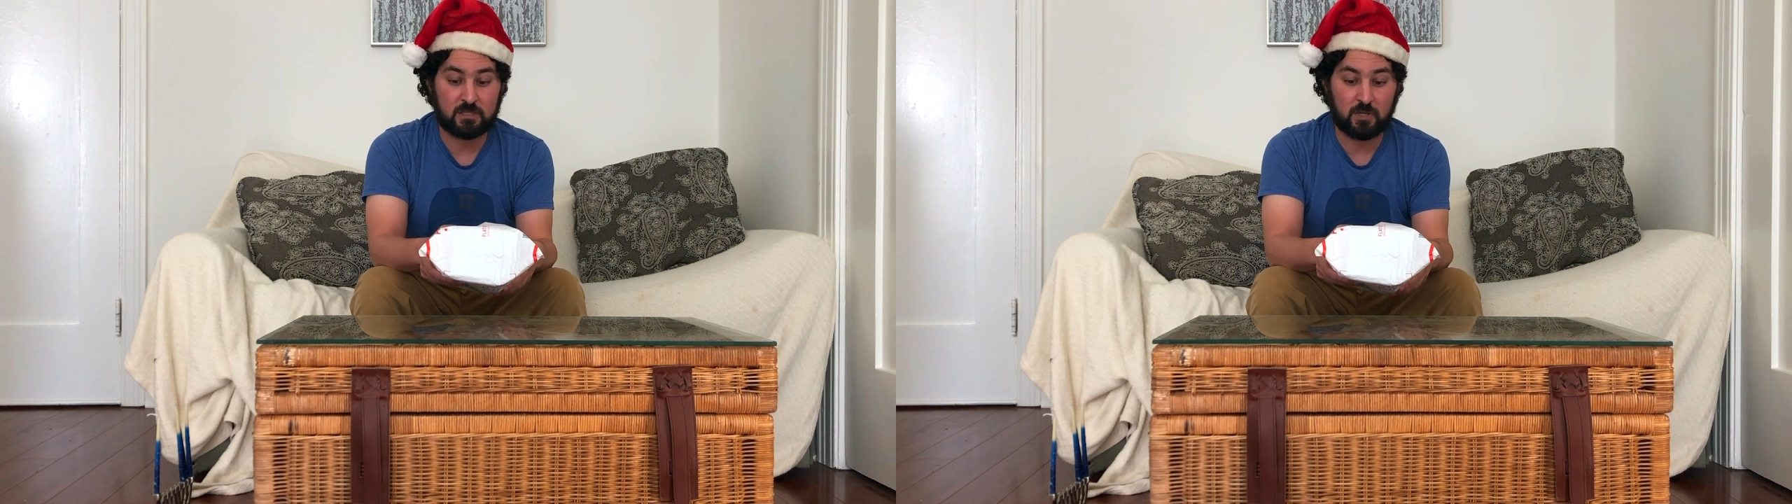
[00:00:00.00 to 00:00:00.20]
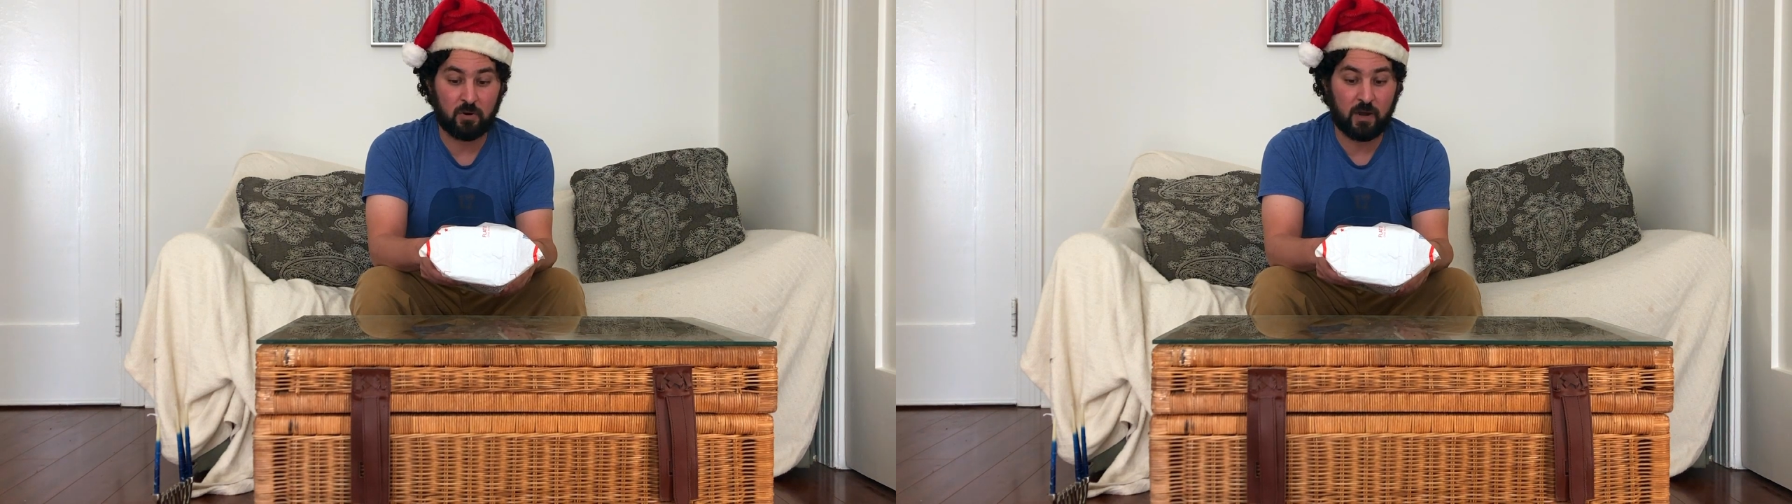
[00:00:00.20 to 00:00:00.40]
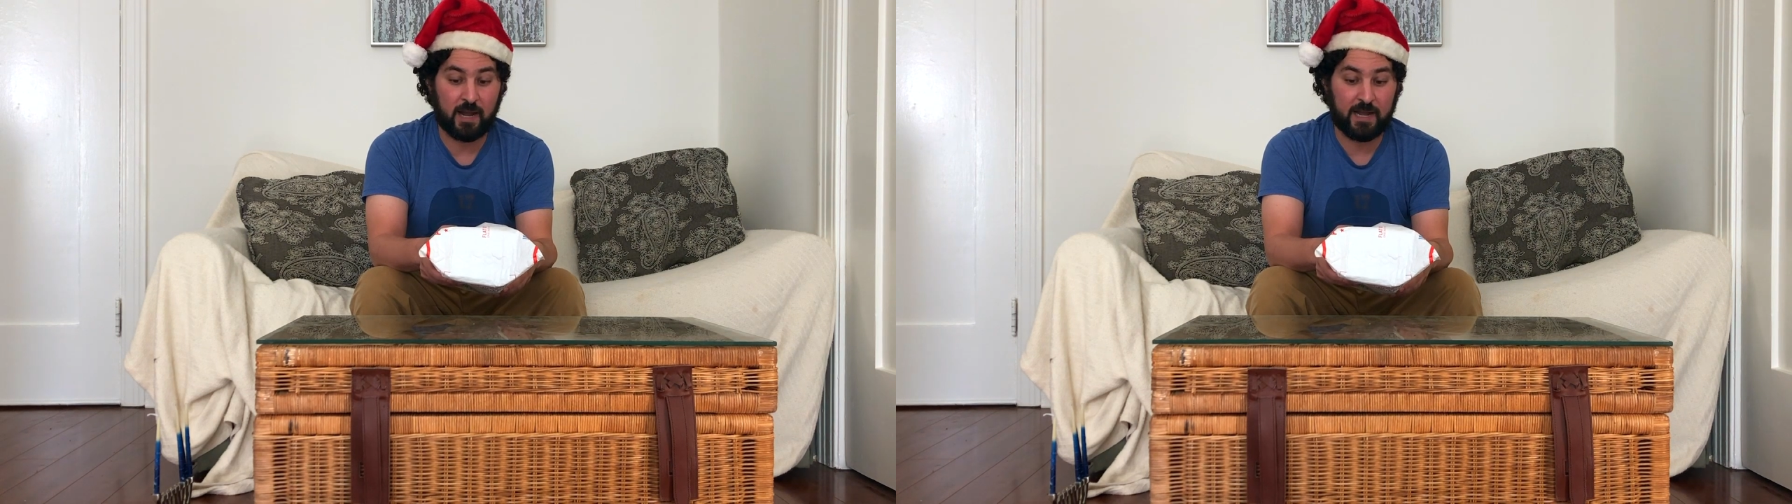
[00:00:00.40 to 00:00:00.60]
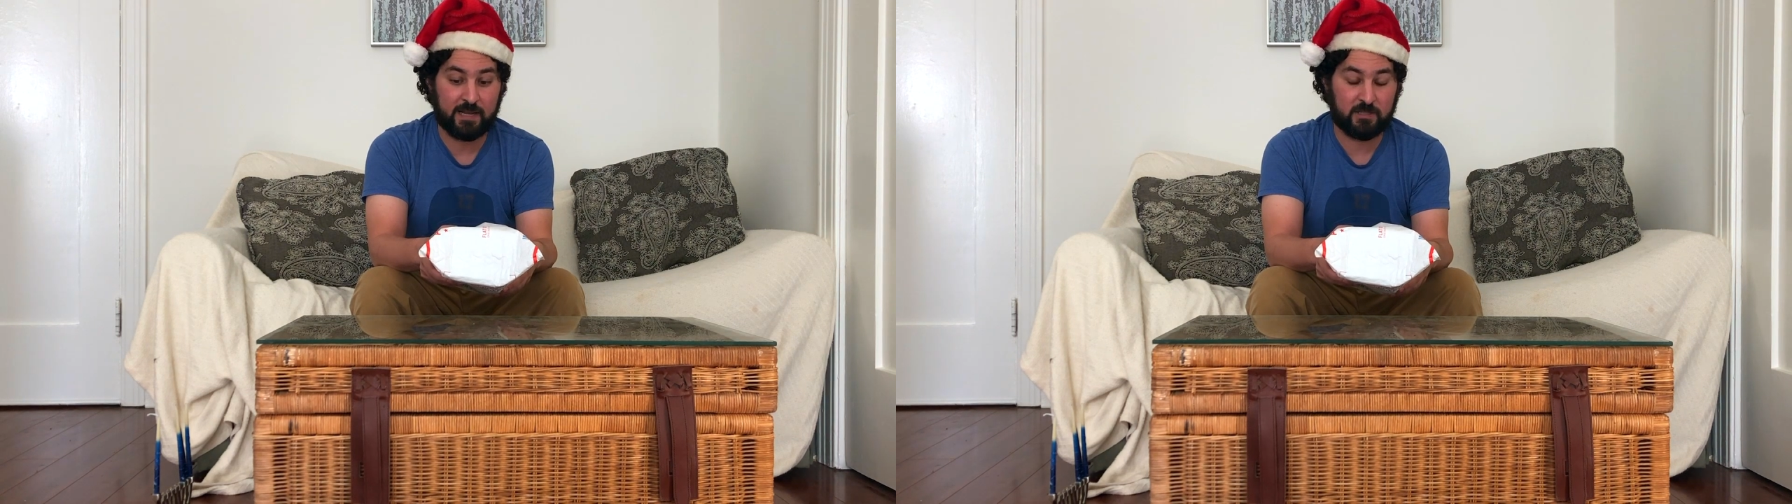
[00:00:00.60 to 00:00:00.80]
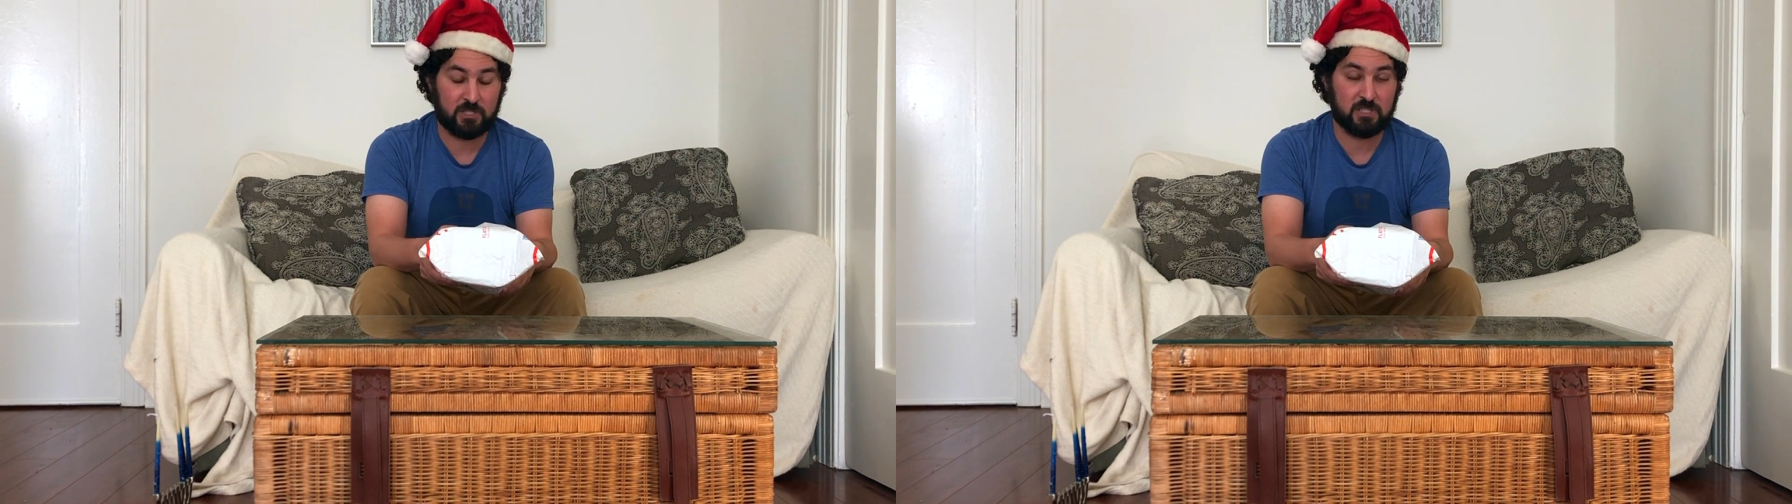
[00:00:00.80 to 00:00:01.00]
so
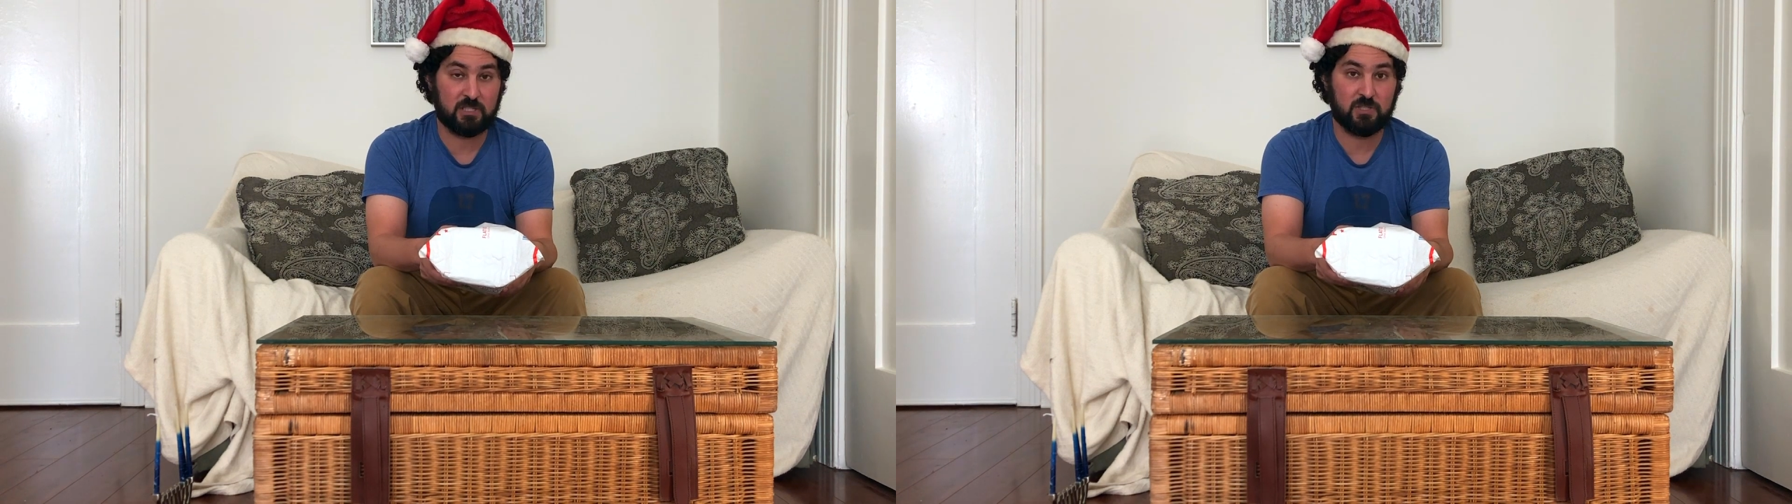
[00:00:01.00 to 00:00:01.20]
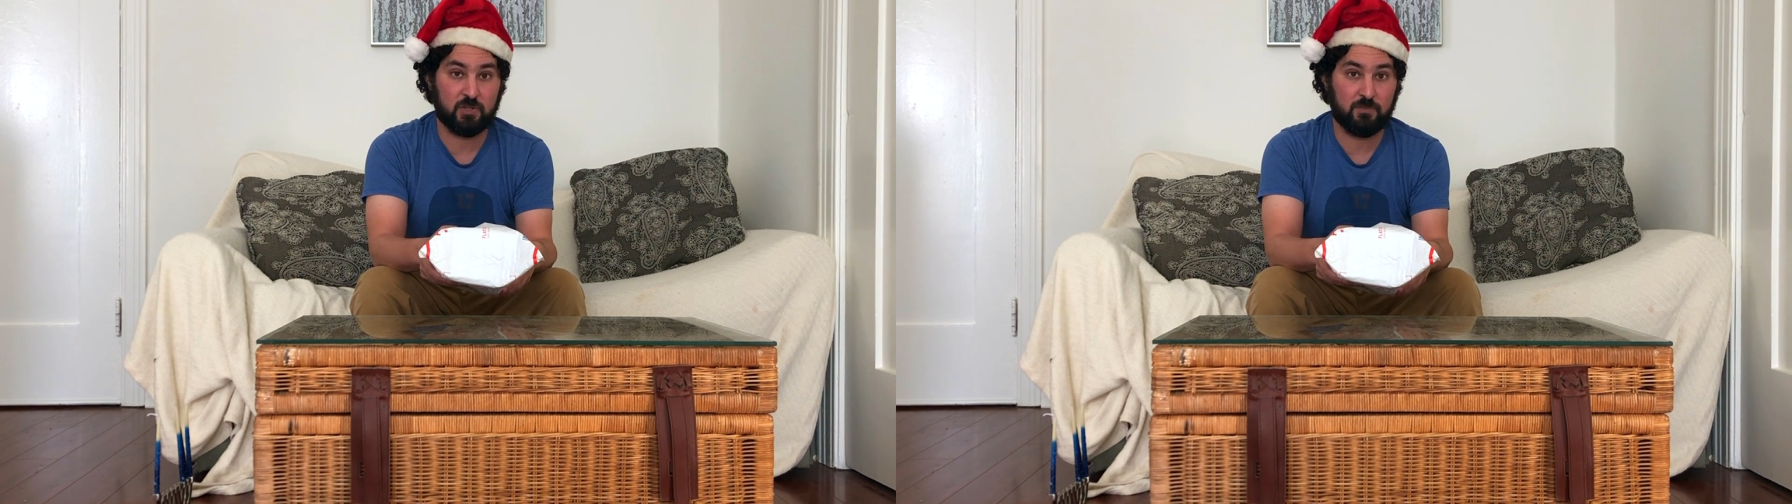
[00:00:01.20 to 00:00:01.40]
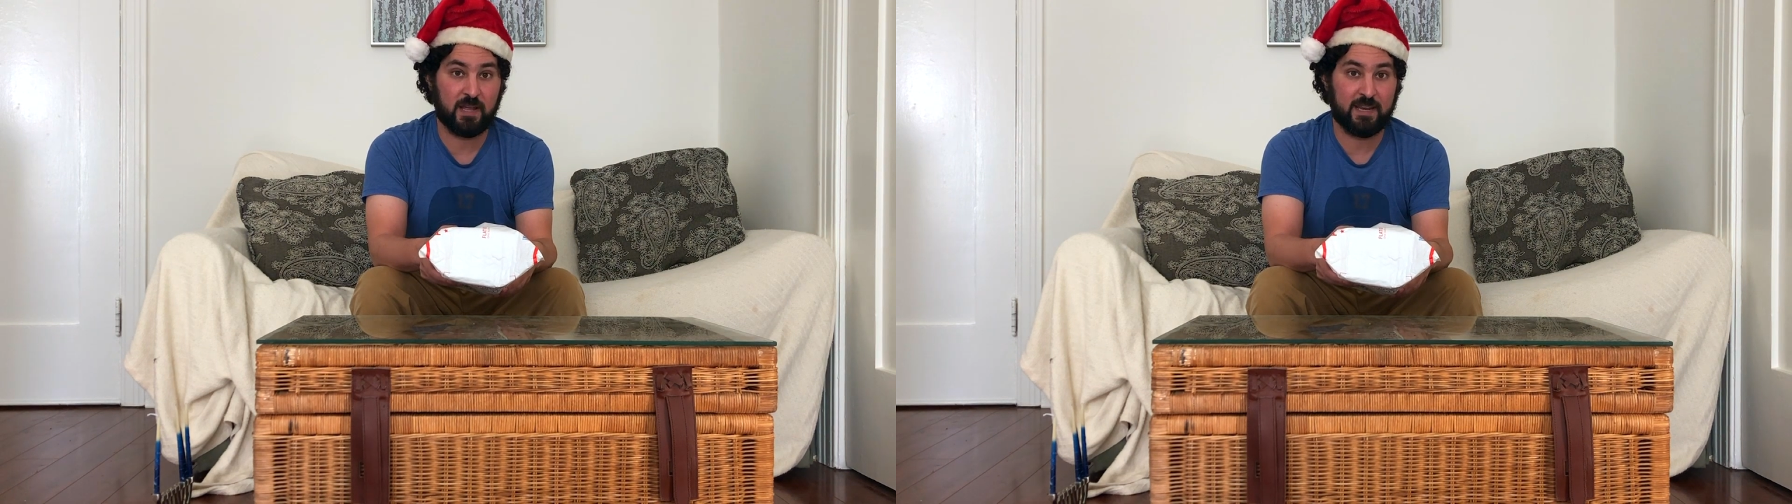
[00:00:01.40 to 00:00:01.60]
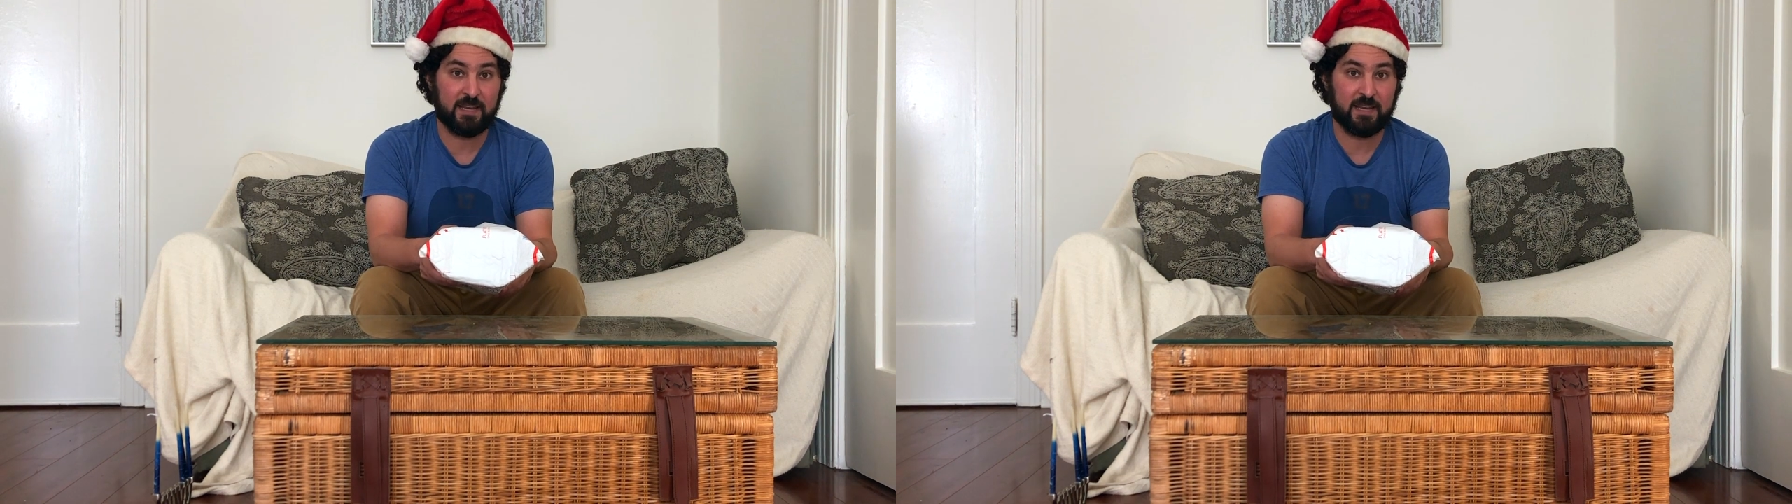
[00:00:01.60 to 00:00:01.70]
I just assumed I